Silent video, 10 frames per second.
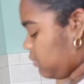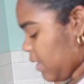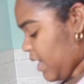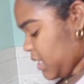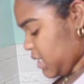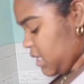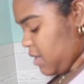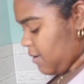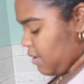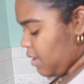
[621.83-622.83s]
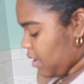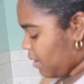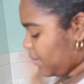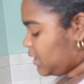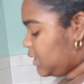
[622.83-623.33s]
Actually,
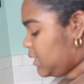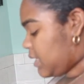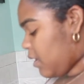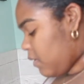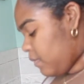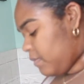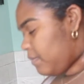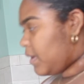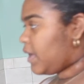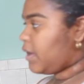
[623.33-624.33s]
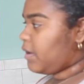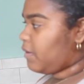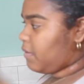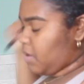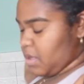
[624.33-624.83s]
I'm going to tease out my
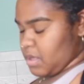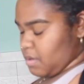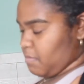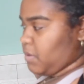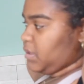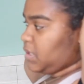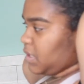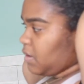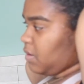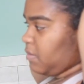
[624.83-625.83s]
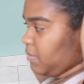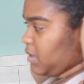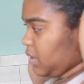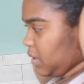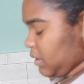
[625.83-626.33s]
ponytail
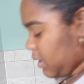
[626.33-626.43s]
because it's